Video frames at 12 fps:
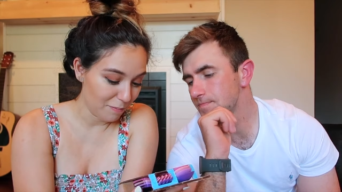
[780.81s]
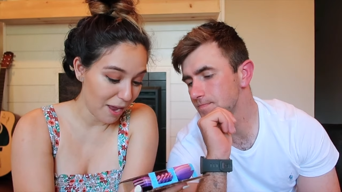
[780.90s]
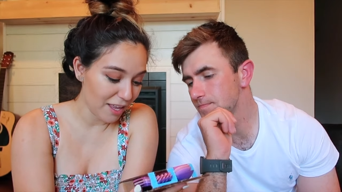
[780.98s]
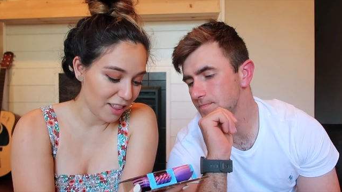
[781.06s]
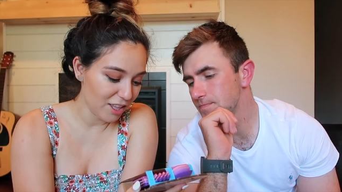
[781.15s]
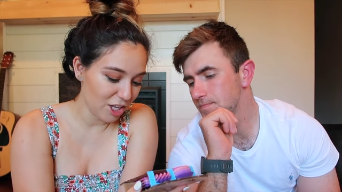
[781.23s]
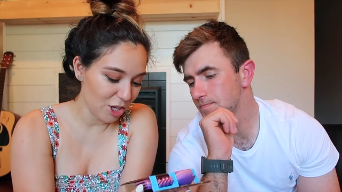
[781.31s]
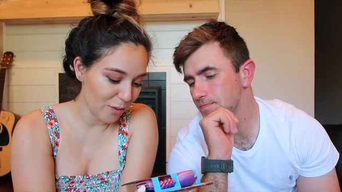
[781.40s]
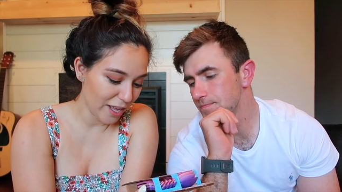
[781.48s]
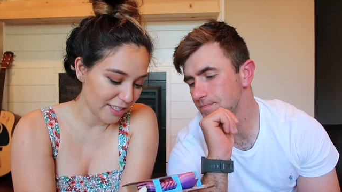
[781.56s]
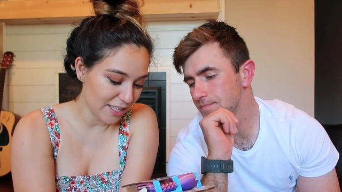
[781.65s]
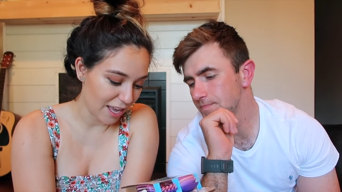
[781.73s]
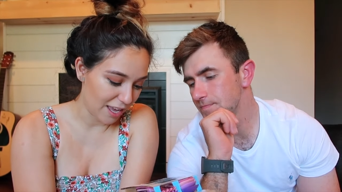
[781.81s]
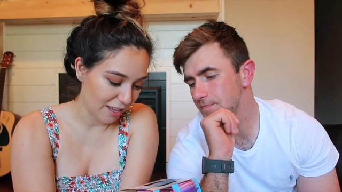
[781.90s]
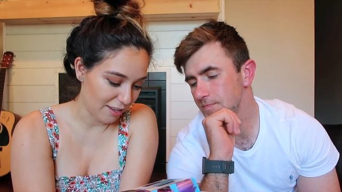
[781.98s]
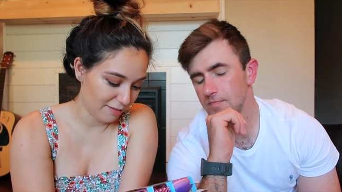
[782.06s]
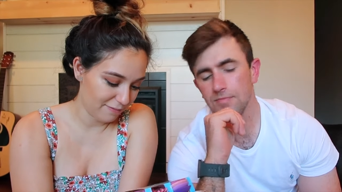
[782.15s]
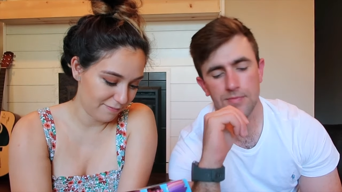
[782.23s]
Speaker 1: Made in the USA.
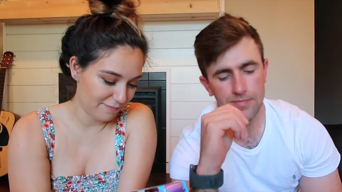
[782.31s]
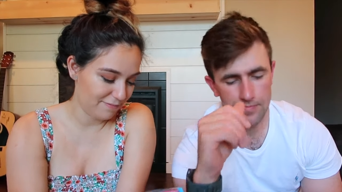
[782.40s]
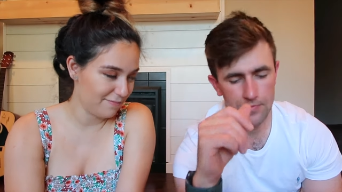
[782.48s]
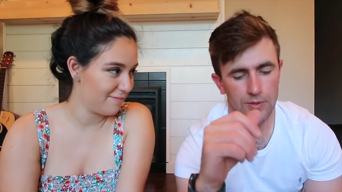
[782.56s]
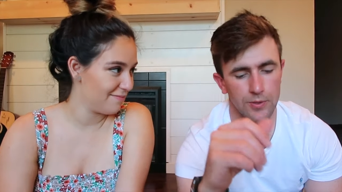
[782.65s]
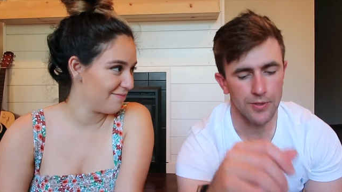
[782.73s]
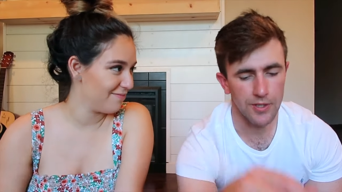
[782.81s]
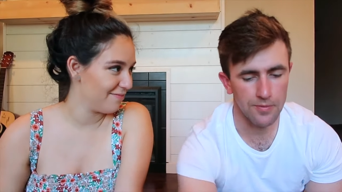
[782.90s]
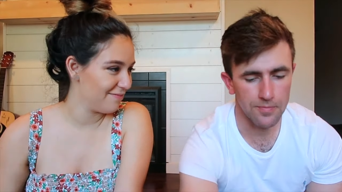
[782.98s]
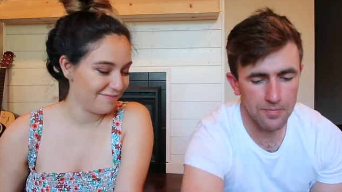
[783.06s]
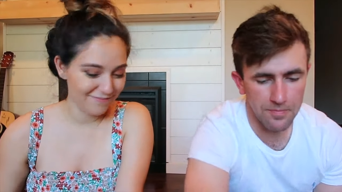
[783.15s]
Who oh, yeah.